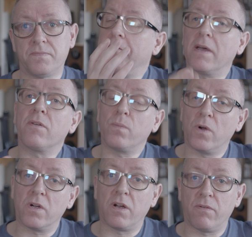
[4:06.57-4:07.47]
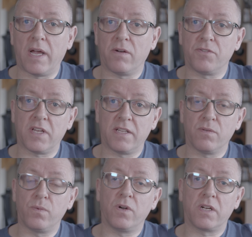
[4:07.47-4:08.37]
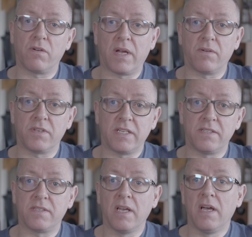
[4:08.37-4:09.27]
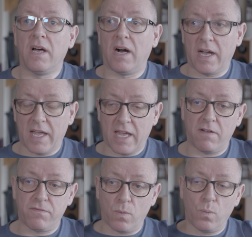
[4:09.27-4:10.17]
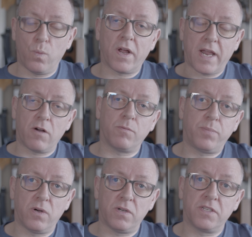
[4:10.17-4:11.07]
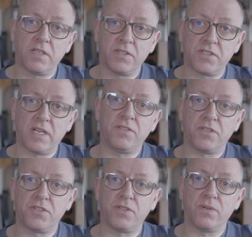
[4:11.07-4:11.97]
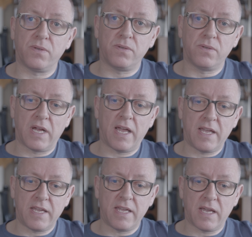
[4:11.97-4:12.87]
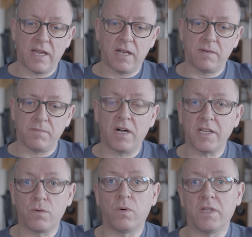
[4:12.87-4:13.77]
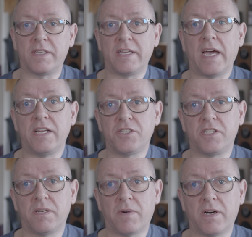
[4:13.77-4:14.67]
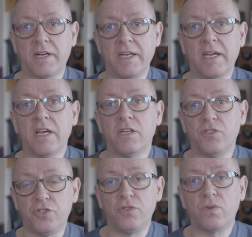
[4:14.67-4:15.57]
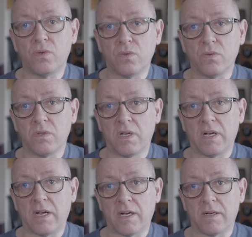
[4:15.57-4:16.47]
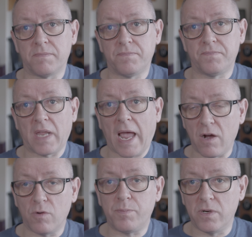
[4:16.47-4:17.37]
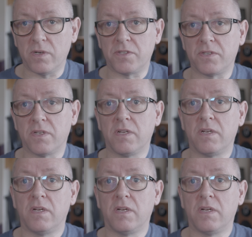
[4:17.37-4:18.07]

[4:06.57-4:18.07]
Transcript: I found a workaround, and the workaround is I have one output sent to a high quality HDMI dual output,